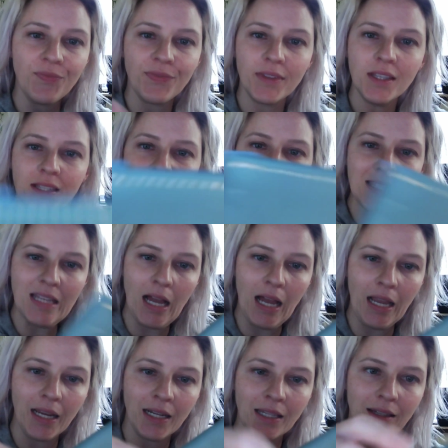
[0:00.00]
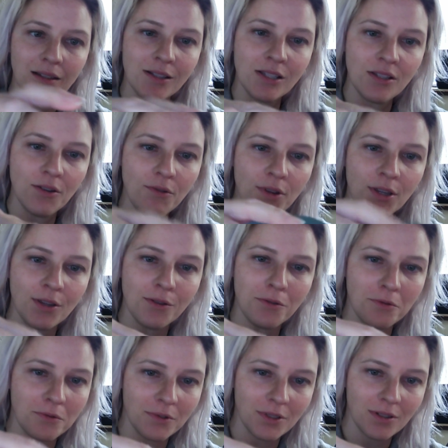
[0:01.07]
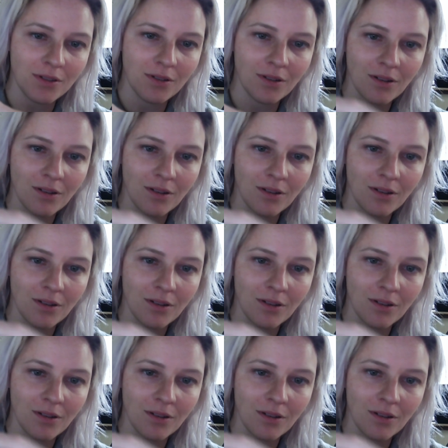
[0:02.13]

This is tiny, it's so cute.